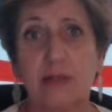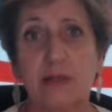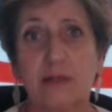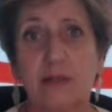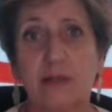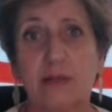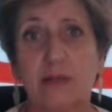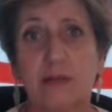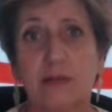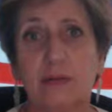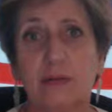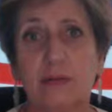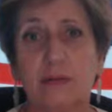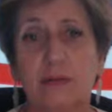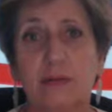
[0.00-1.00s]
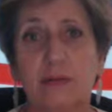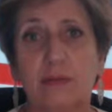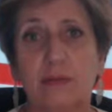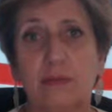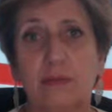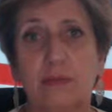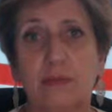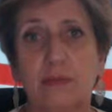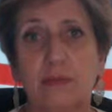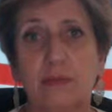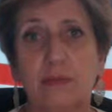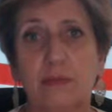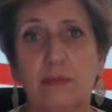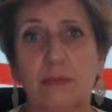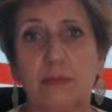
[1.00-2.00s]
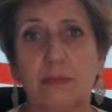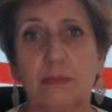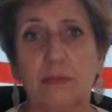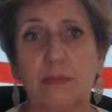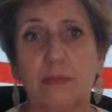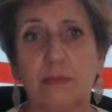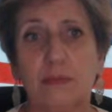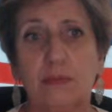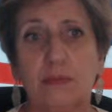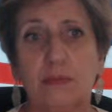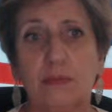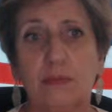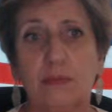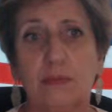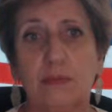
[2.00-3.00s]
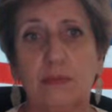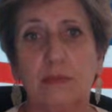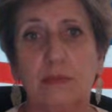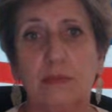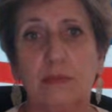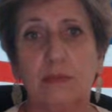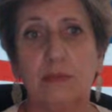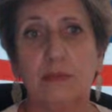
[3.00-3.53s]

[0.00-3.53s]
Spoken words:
No one is speaking in this clip.